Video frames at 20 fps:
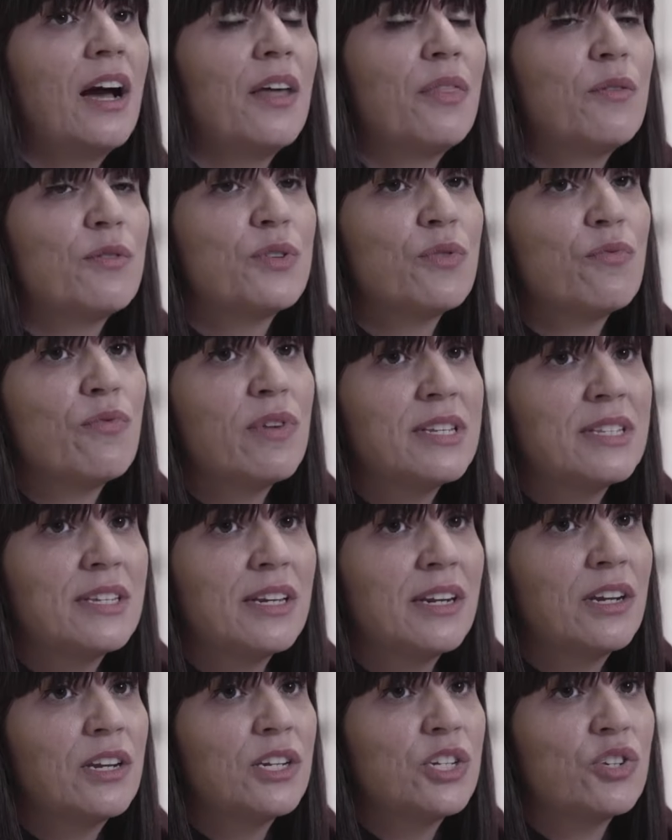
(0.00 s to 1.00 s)
There's a risk
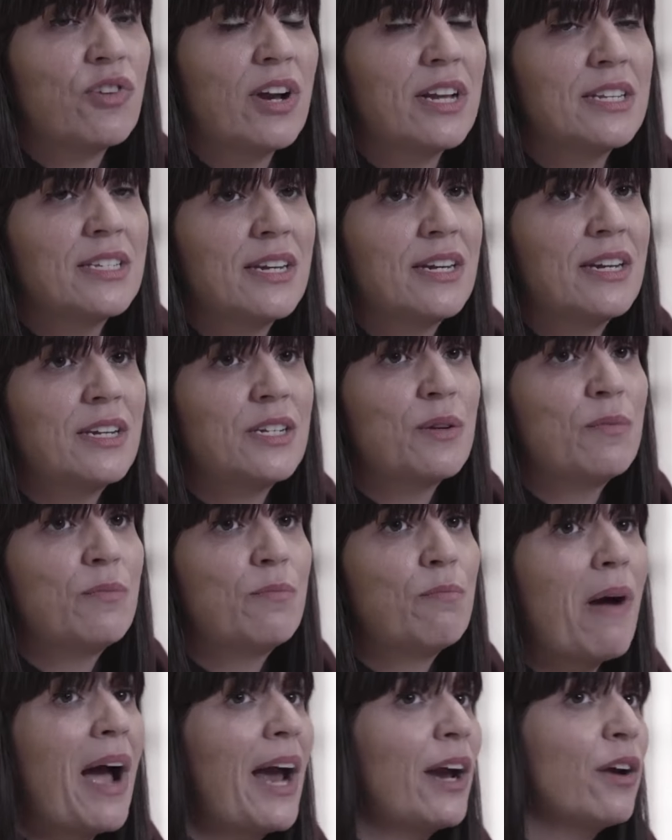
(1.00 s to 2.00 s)
that it could translate into
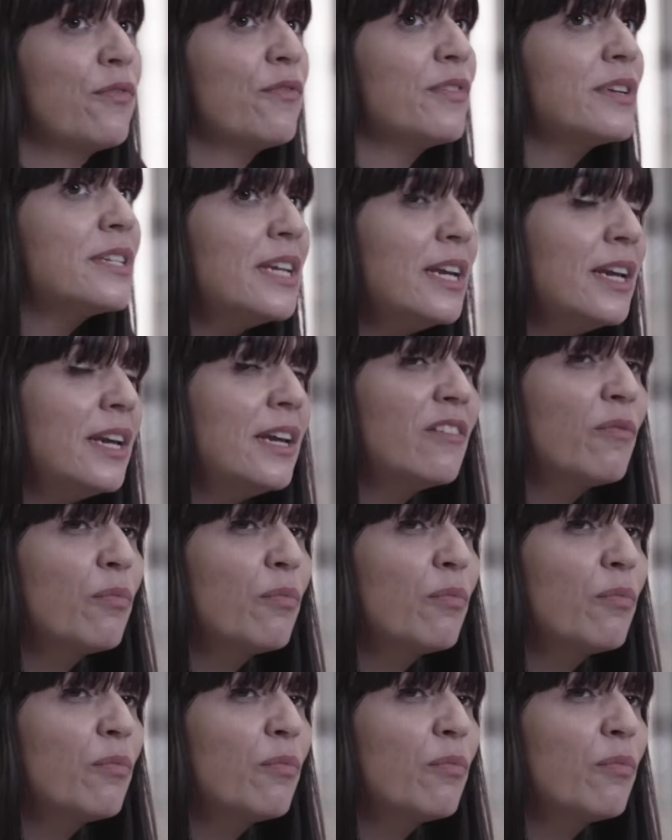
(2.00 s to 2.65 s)
buyer fatigue